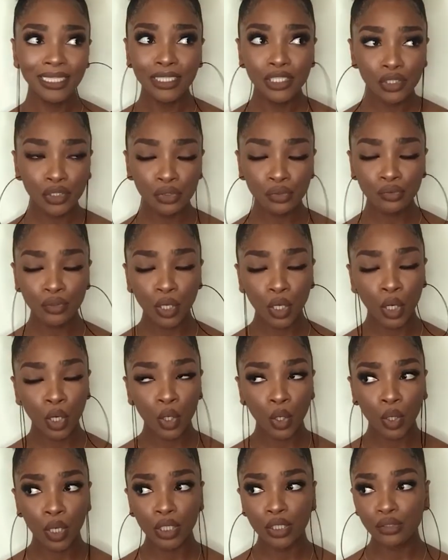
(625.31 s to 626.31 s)
too
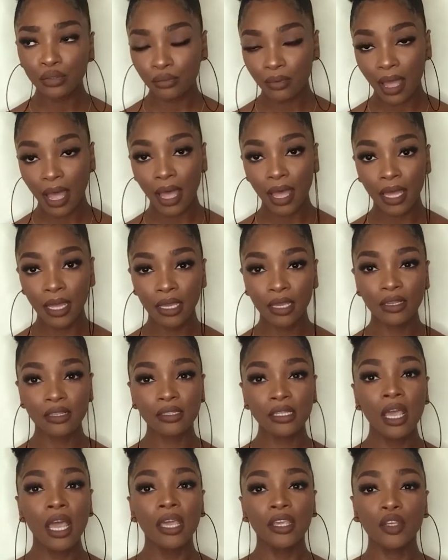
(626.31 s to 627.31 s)
low or too high, because
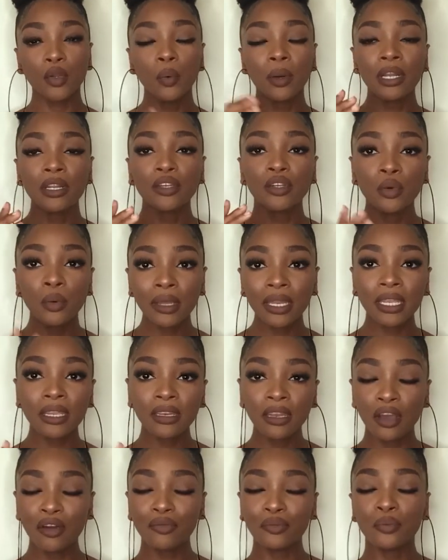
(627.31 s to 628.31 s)
you want to do it enough